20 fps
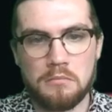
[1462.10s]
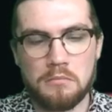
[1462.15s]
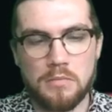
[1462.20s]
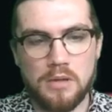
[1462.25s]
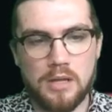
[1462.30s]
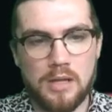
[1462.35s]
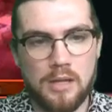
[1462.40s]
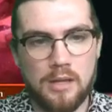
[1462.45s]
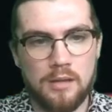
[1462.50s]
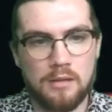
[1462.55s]

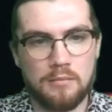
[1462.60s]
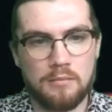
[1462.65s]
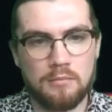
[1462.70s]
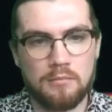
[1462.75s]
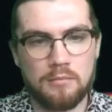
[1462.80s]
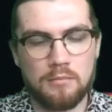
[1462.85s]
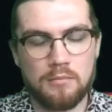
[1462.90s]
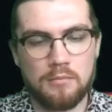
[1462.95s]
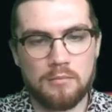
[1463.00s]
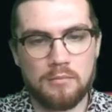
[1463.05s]
Yeah,
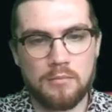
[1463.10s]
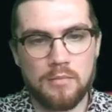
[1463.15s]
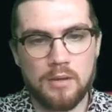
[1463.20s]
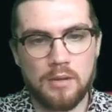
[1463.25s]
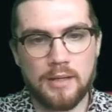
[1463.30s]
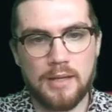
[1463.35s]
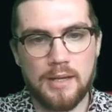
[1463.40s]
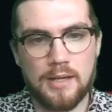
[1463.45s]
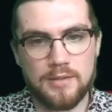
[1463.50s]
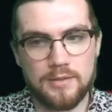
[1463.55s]
I
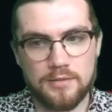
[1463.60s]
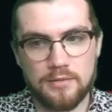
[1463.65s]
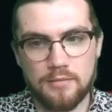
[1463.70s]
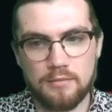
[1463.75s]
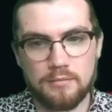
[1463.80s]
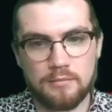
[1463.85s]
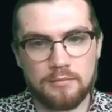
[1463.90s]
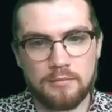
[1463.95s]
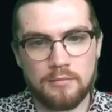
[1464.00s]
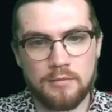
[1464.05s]
guess
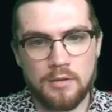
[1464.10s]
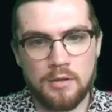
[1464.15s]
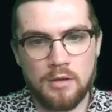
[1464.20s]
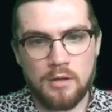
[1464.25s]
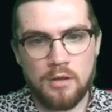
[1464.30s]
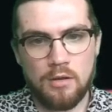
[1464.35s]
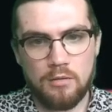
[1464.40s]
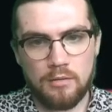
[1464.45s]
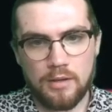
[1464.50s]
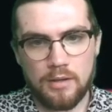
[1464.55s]
so.
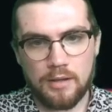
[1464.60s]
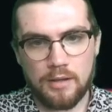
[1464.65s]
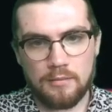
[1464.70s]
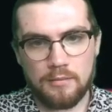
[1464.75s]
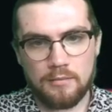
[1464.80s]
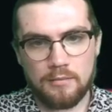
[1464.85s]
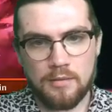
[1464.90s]
Okay.